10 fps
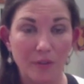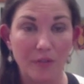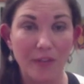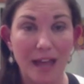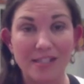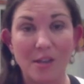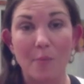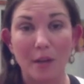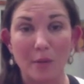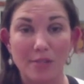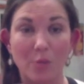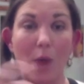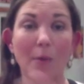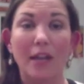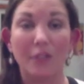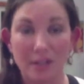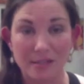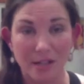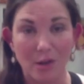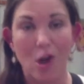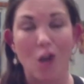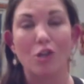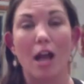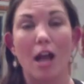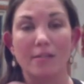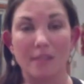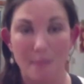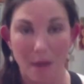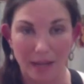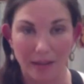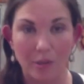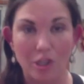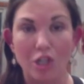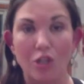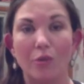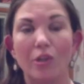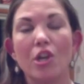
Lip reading: that's a big reason why we get the casino contracts and the money that we do.